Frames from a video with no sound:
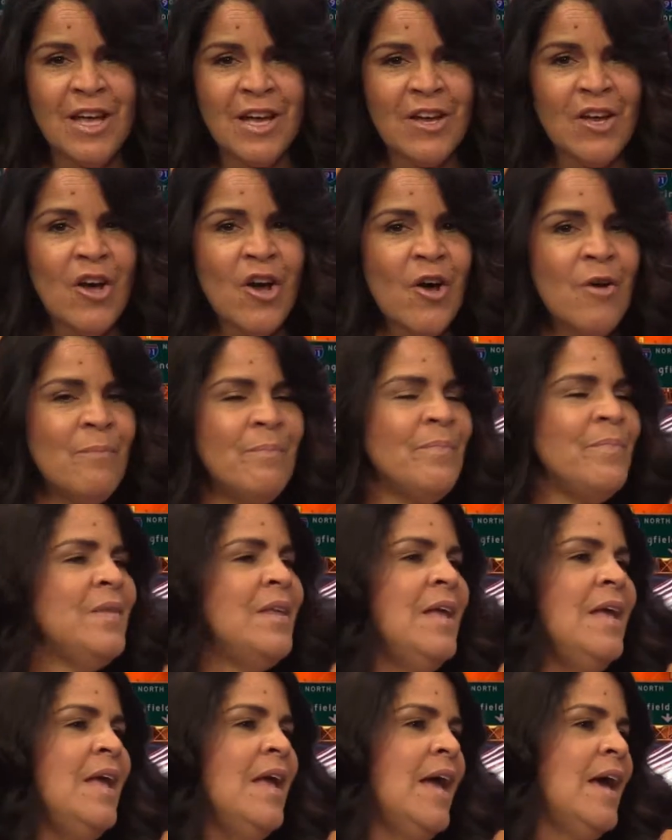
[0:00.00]
that come
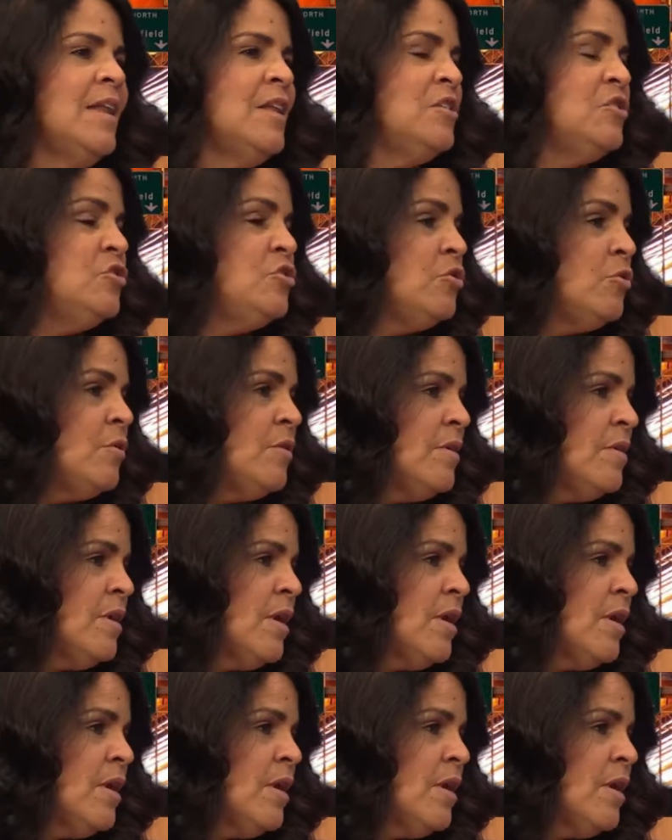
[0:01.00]
and enjoy yeah.